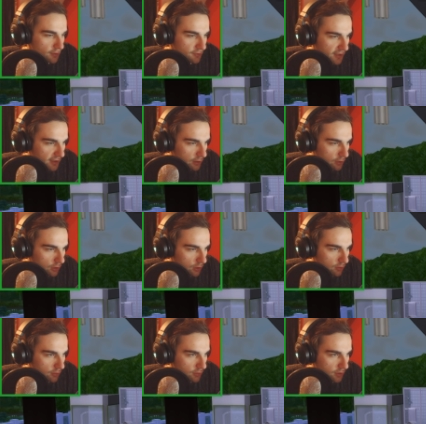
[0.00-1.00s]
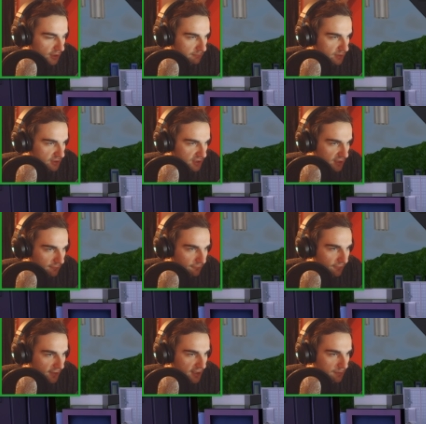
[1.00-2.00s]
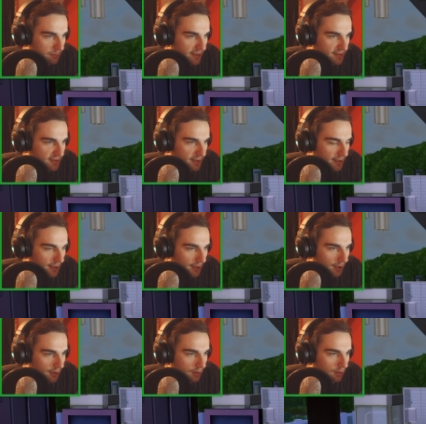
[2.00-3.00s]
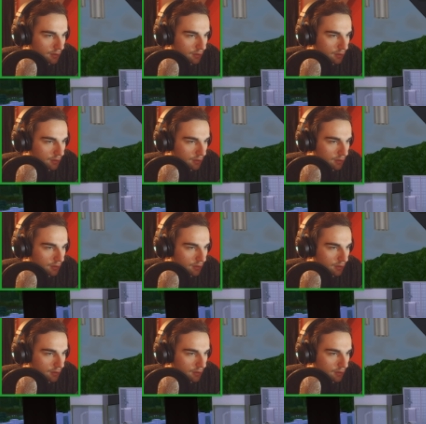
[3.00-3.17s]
It's taken a long time. Let's get a fireplace in here.